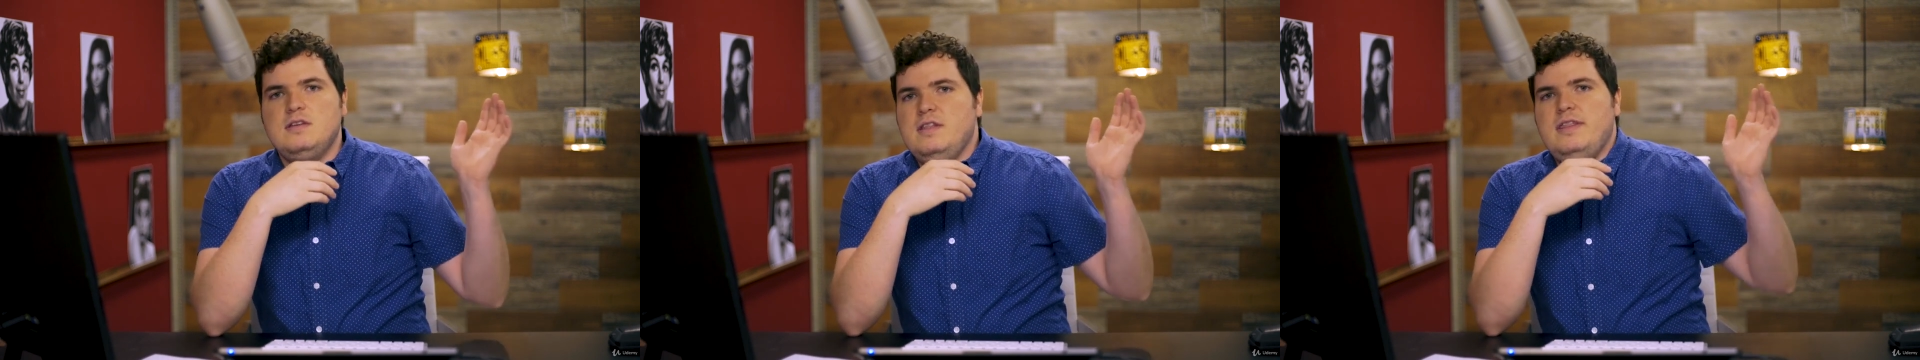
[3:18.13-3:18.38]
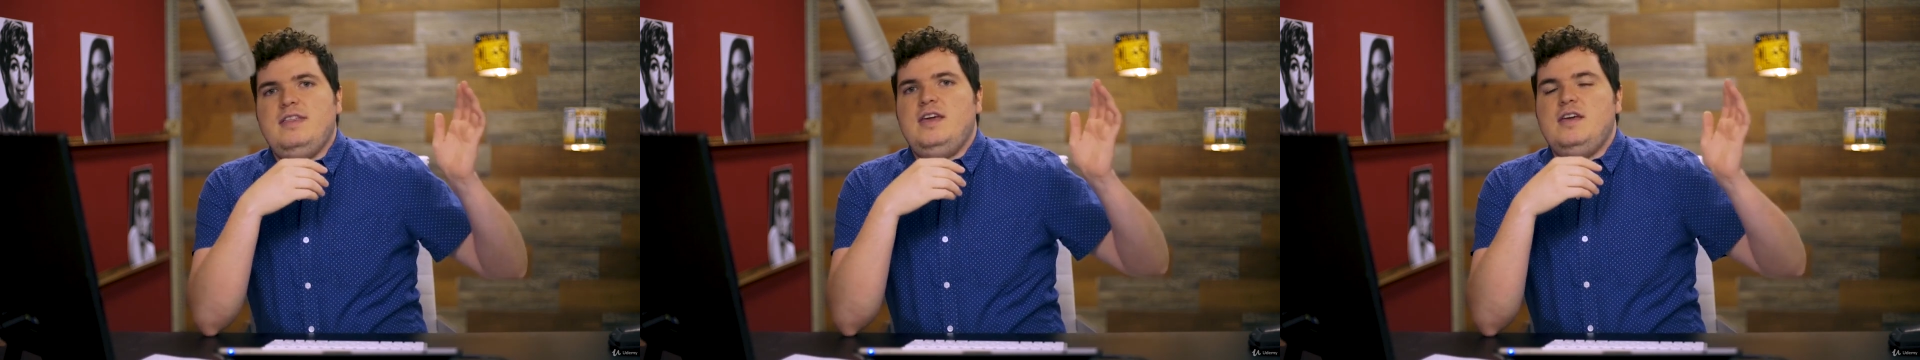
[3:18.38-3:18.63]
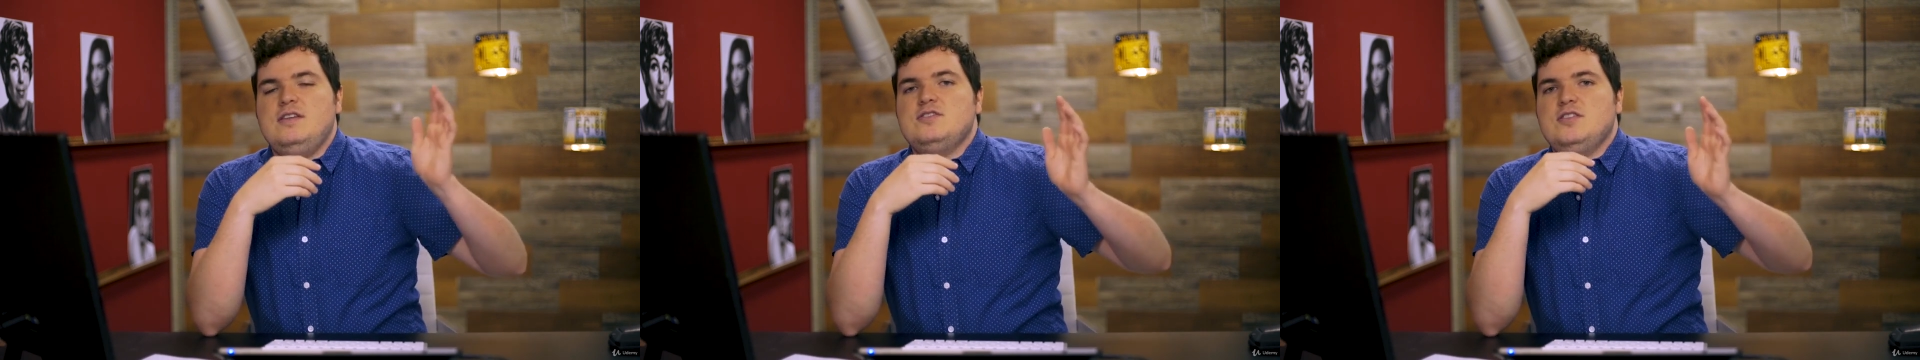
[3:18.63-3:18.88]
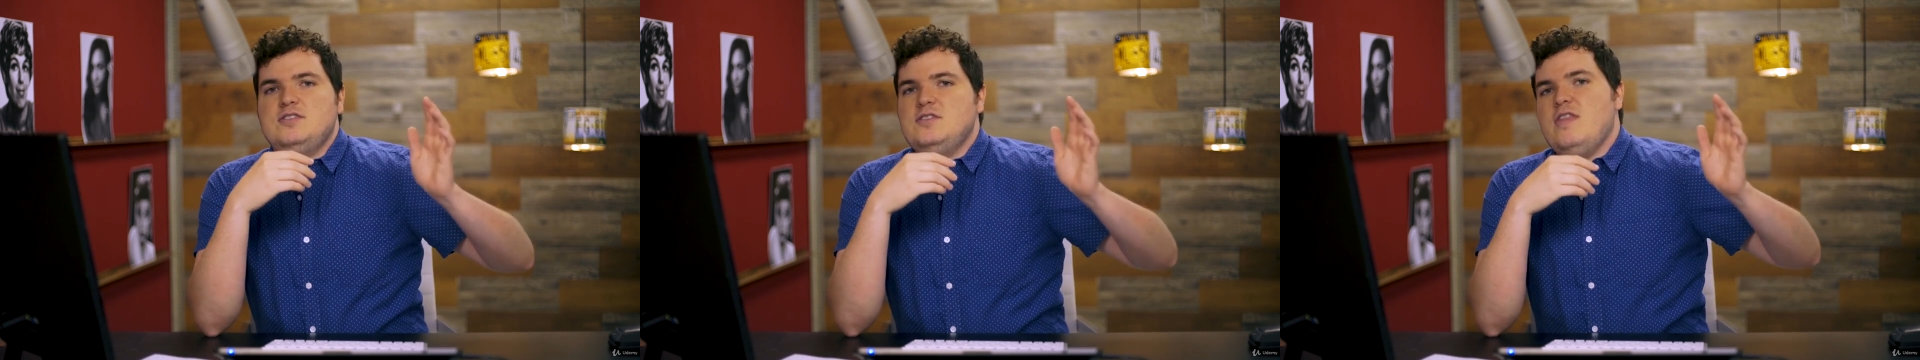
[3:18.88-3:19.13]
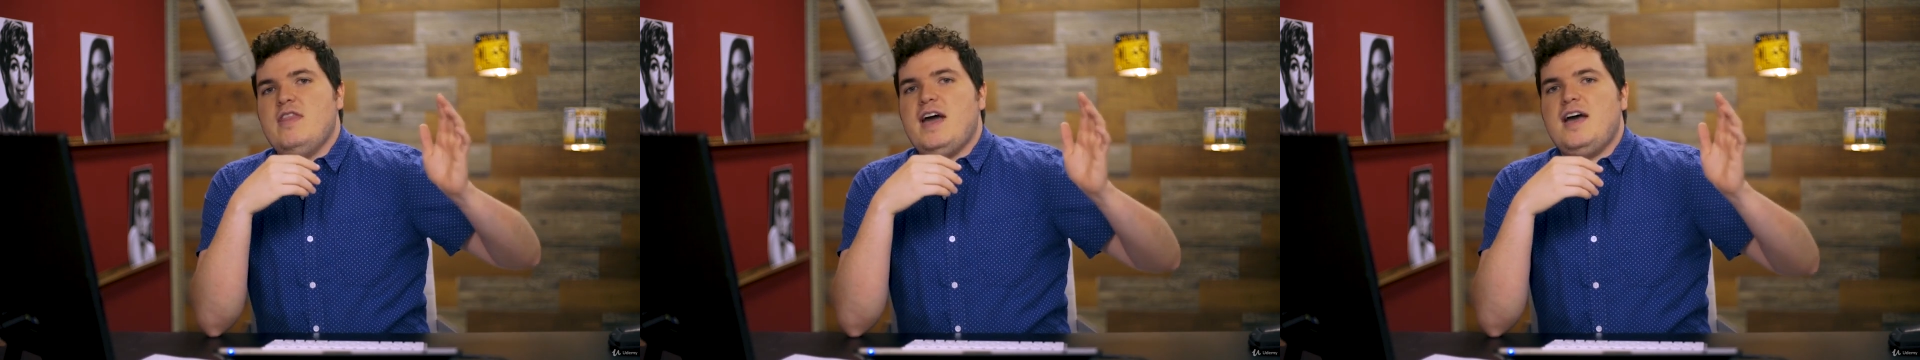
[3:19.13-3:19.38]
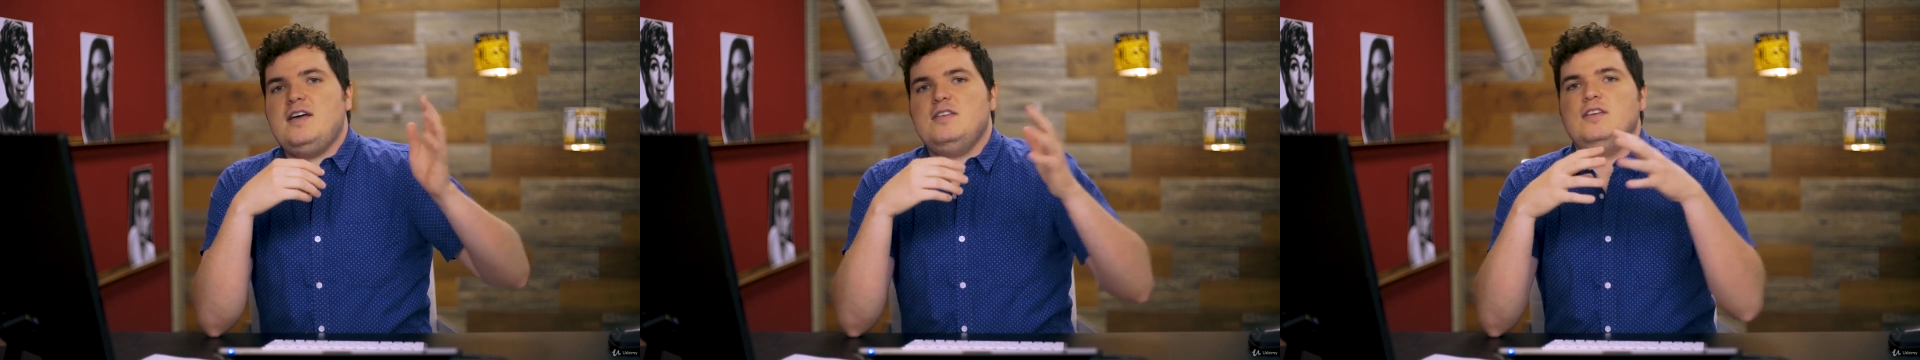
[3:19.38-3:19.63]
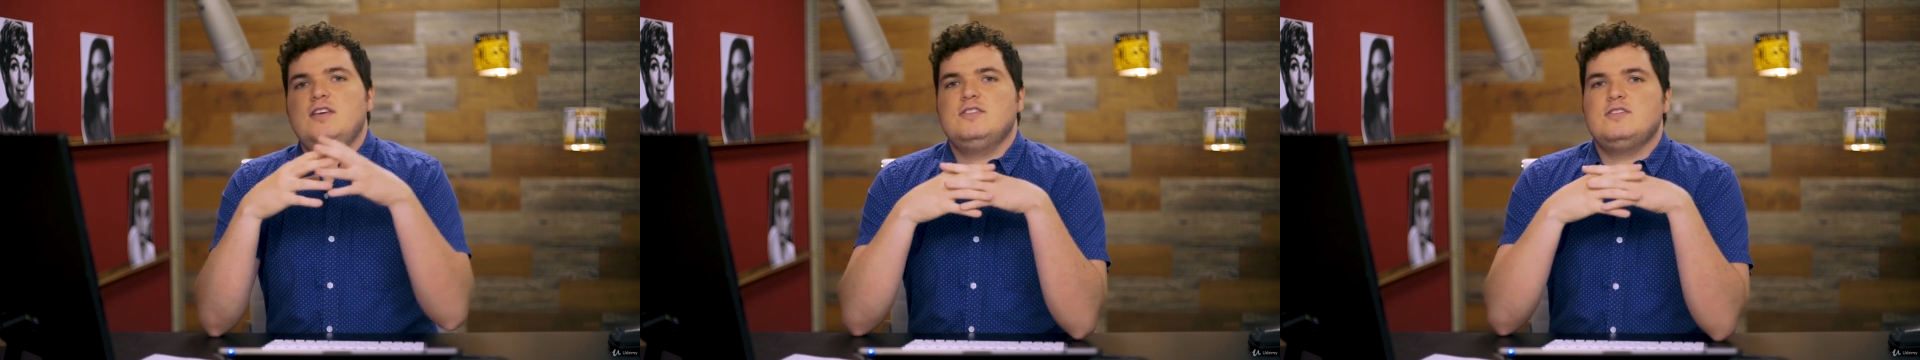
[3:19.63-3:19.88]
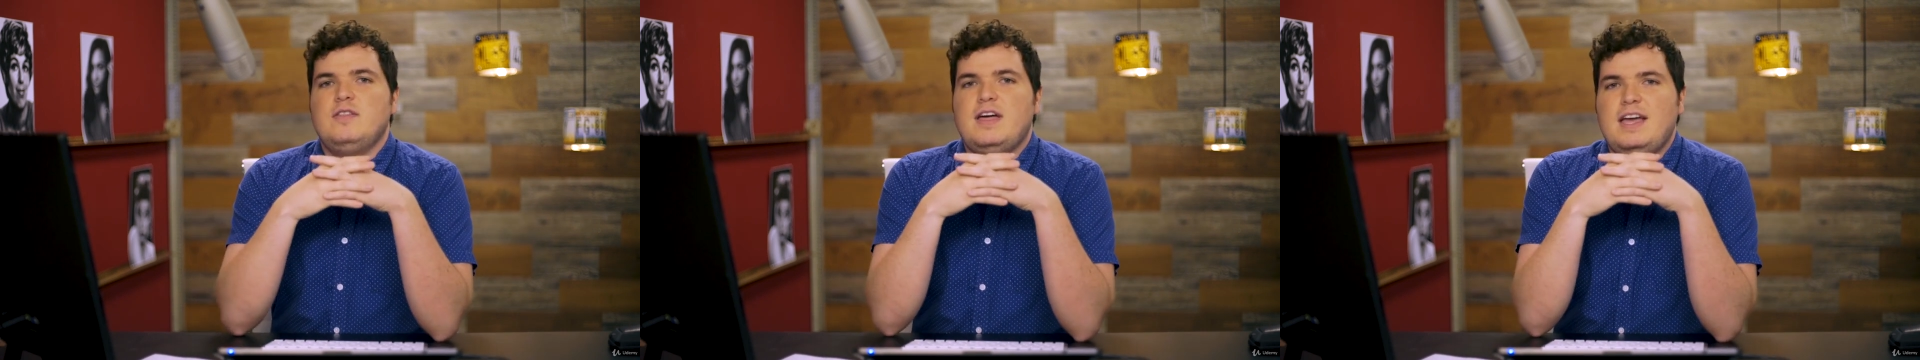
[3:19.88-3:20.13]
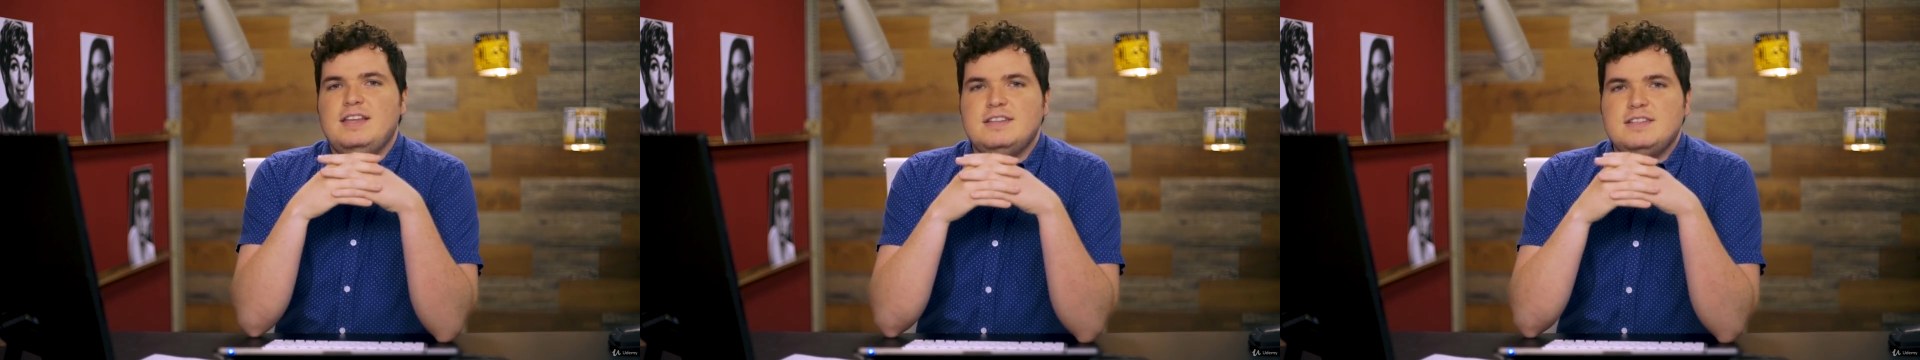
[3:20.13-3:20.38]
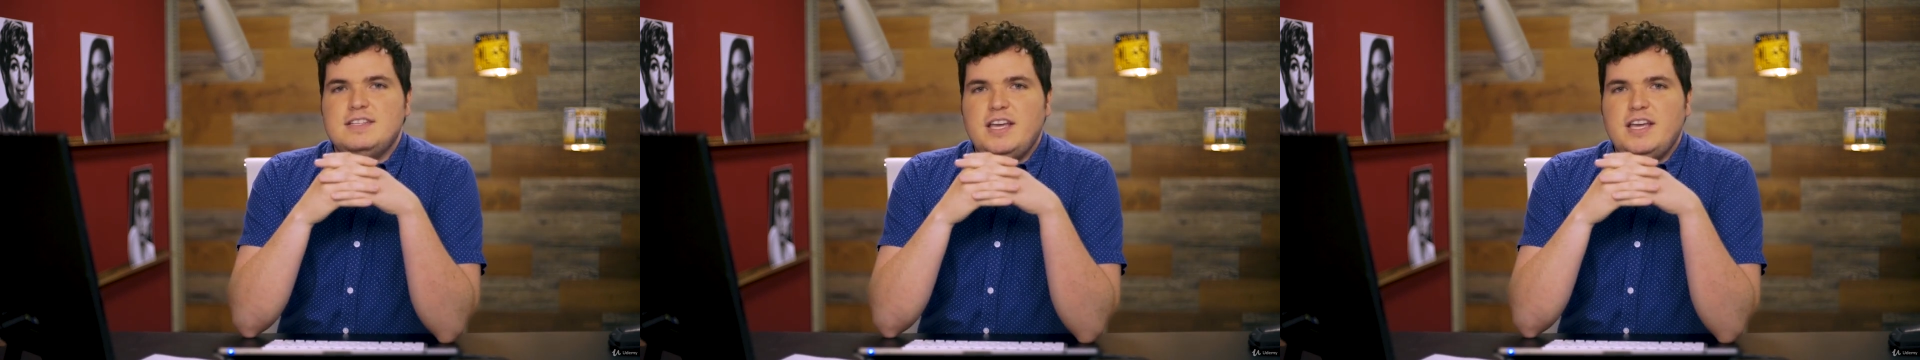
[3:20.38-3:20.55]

things to that so that it doesn't